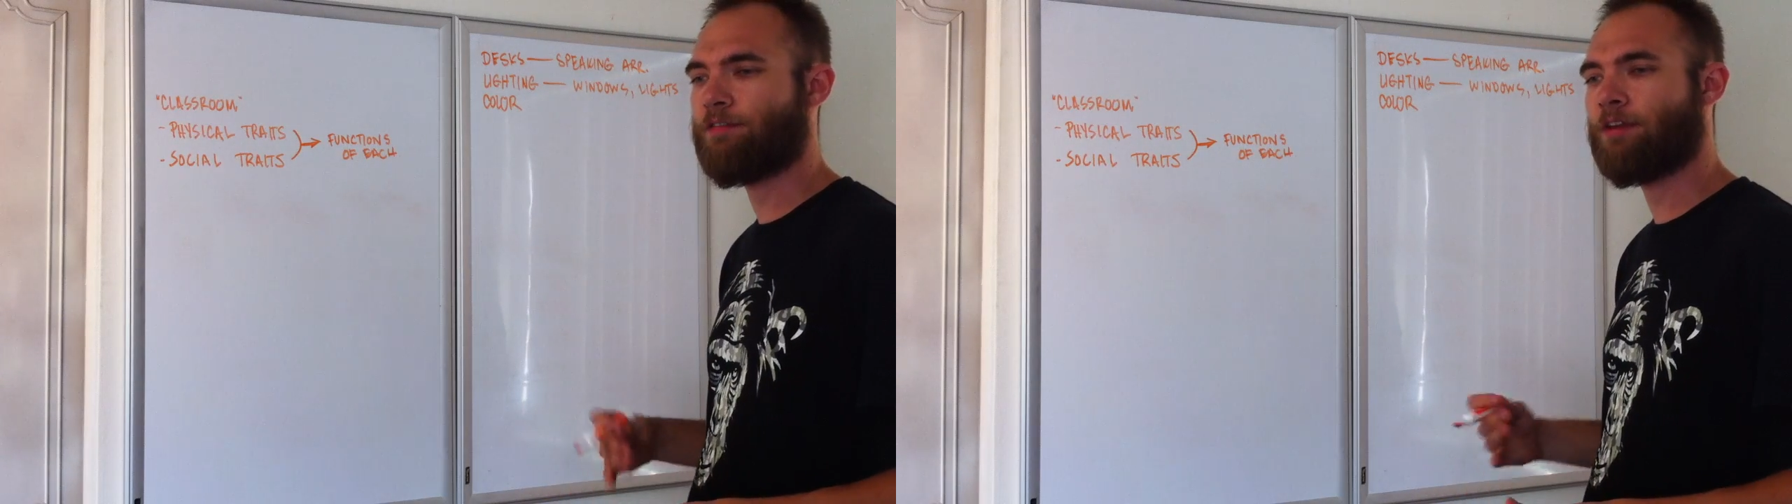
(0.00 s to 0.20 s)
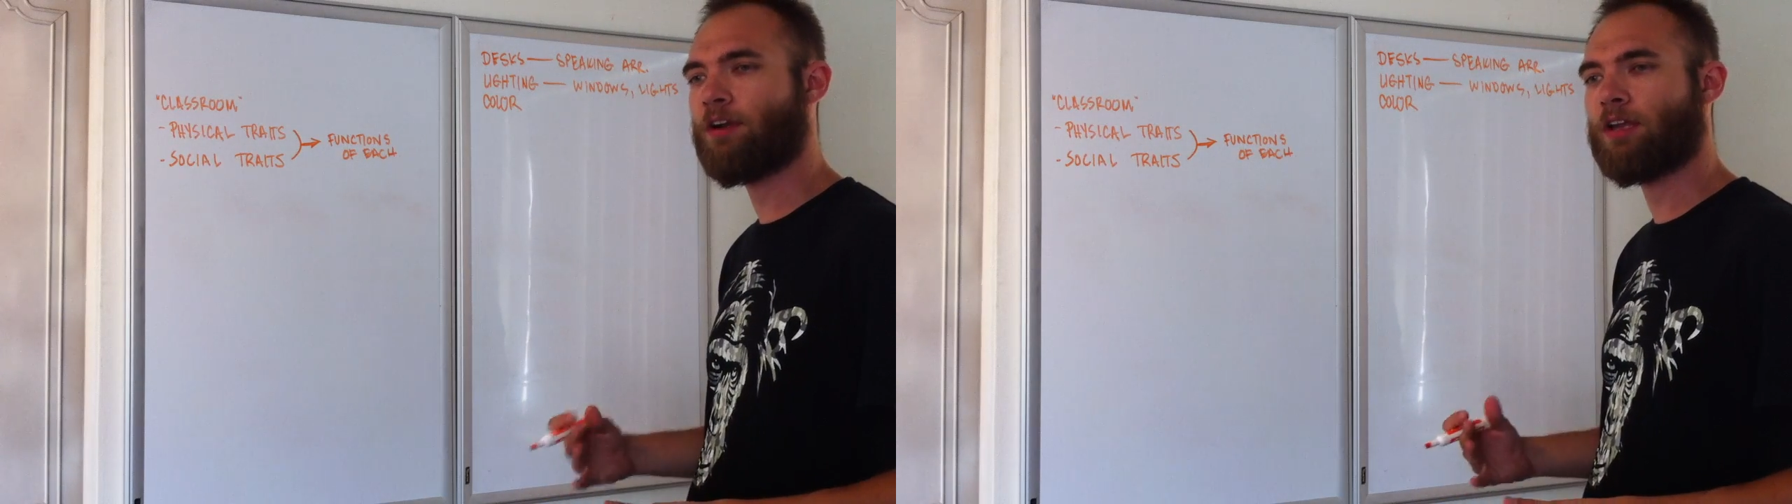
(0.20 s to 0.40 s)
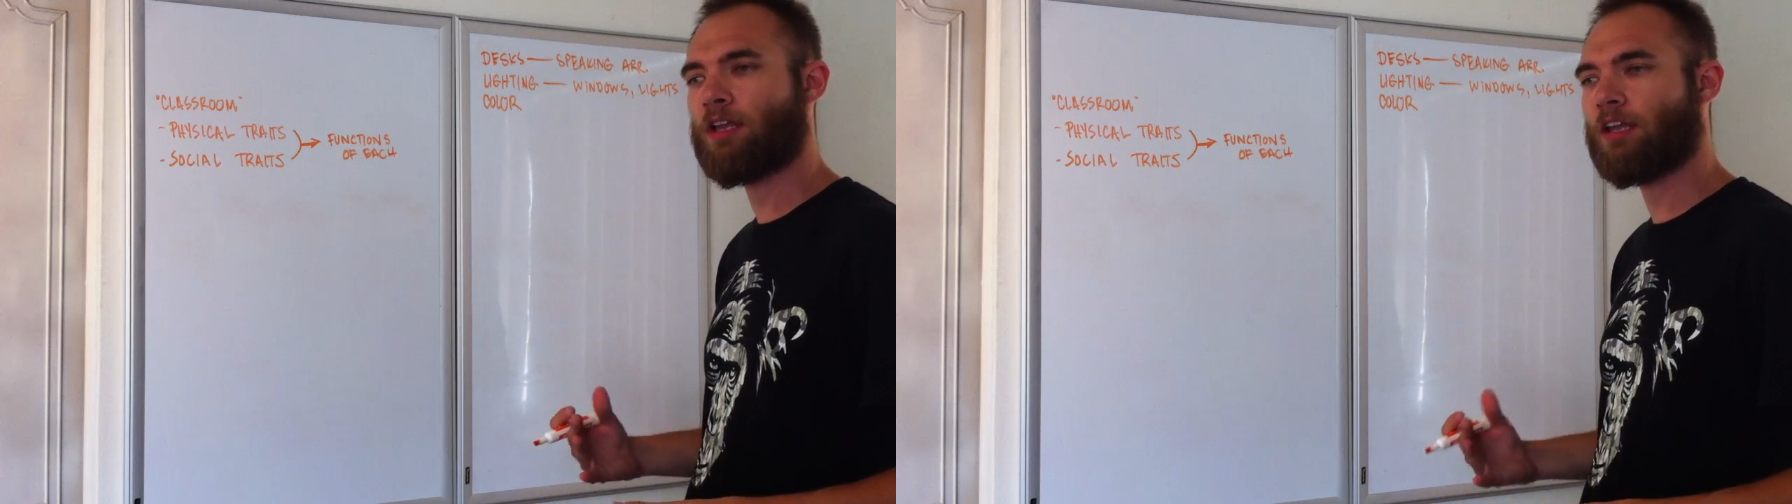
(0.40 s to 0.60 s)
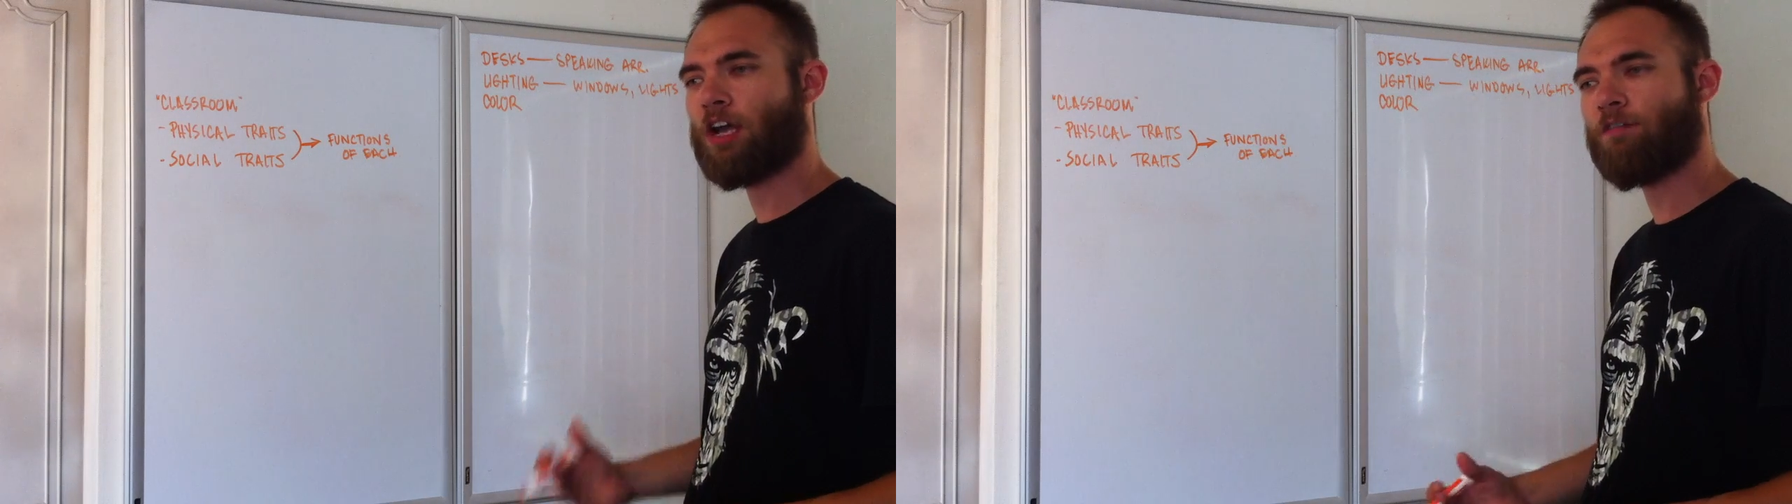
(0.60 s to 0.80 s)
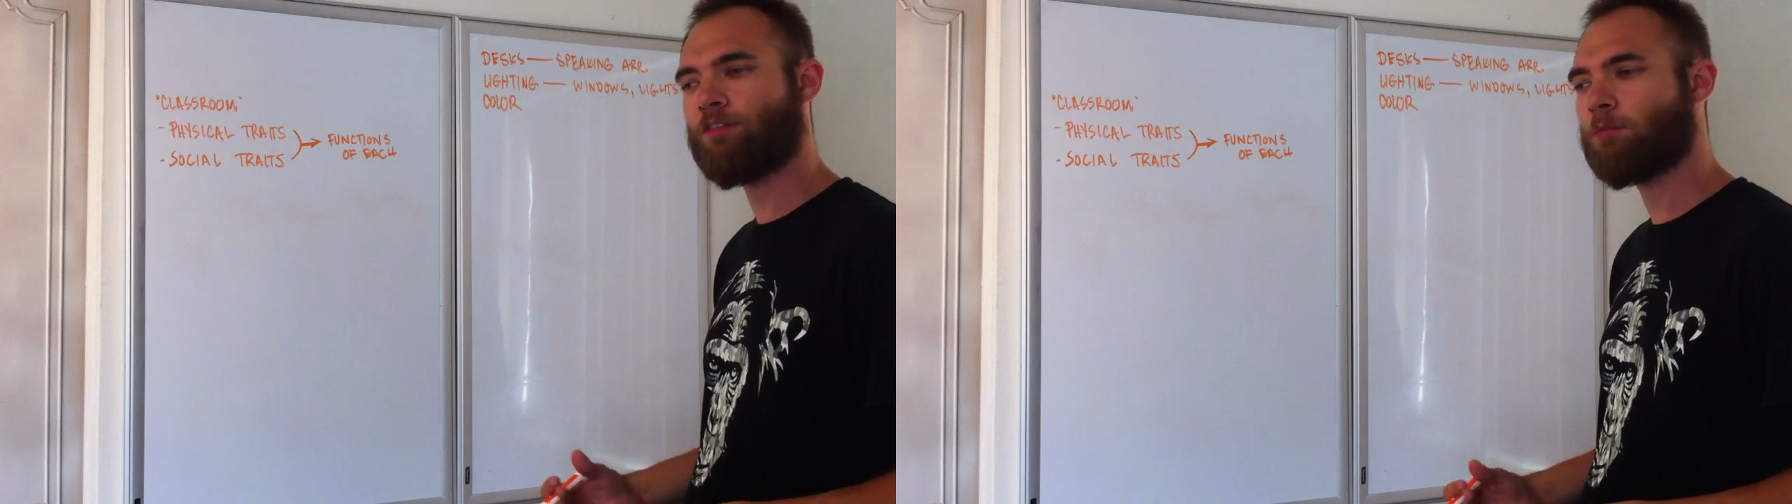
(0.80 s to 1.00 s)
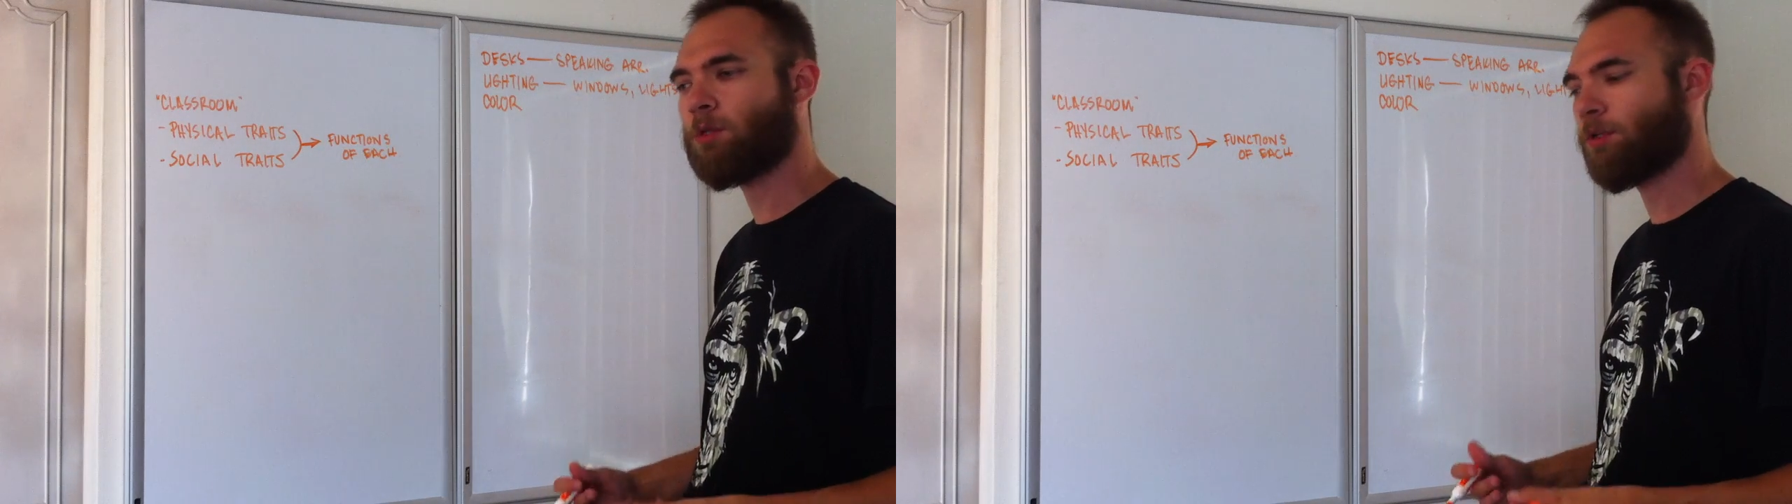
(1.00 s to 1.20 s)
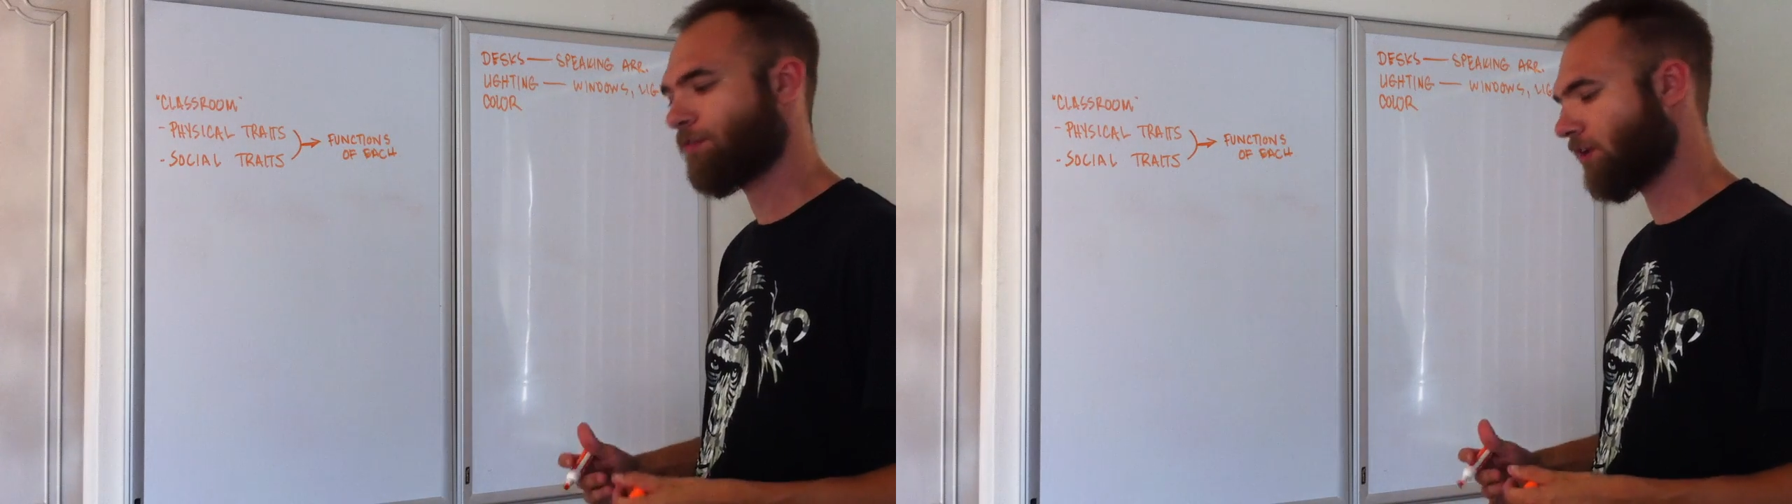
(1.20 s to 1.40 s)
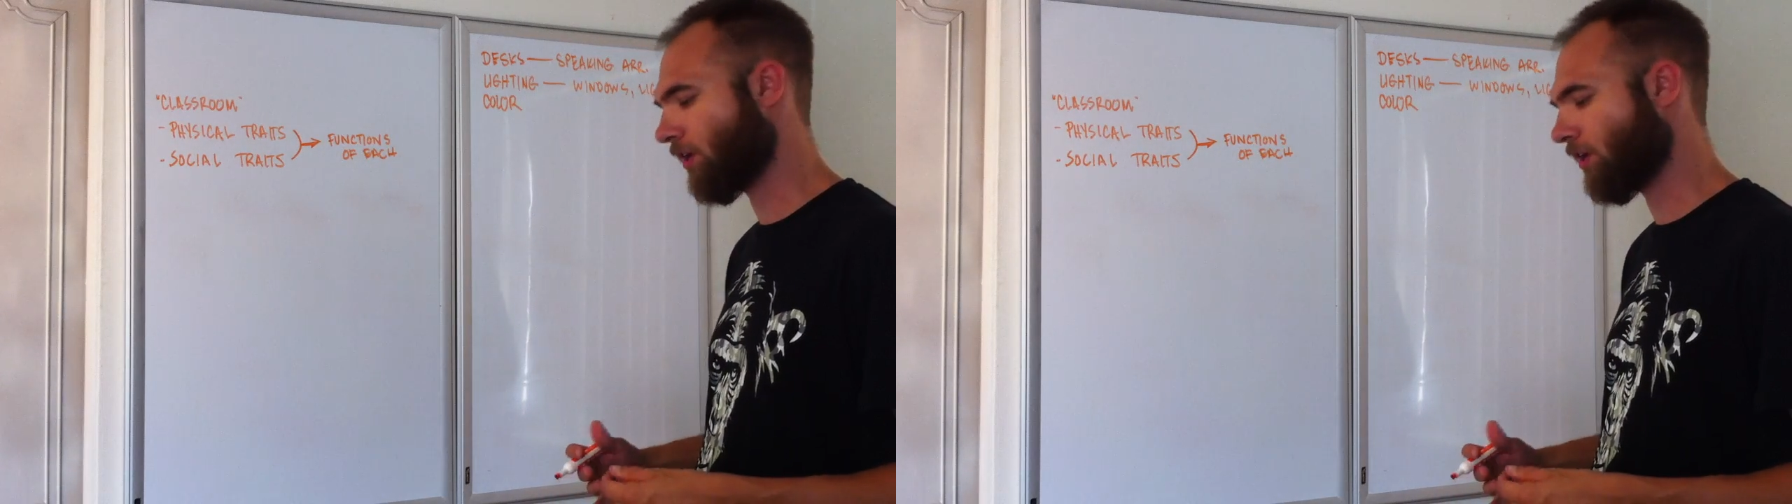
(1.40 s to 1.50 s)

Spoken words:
if they're comfortable, if